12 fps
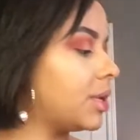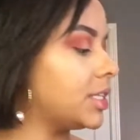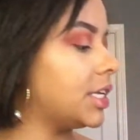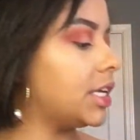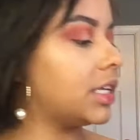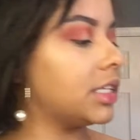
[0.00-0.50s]
gonna
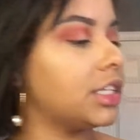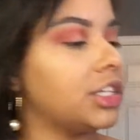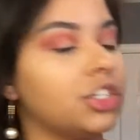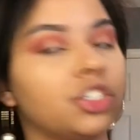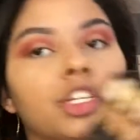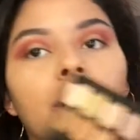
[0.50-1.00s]
take
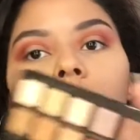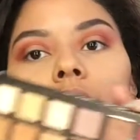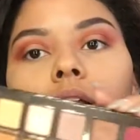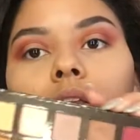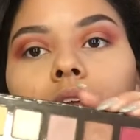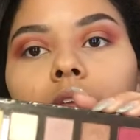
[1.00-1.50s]
the
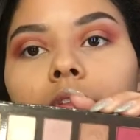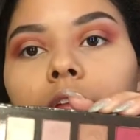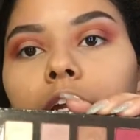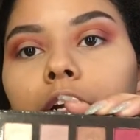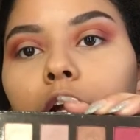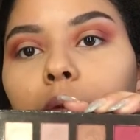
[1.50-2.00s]
shade Love
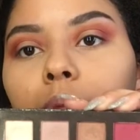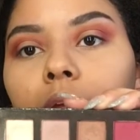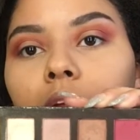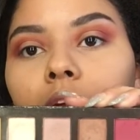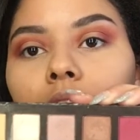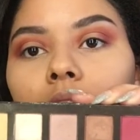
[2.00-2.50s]
Letter up
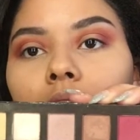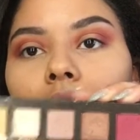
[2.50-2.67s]
here,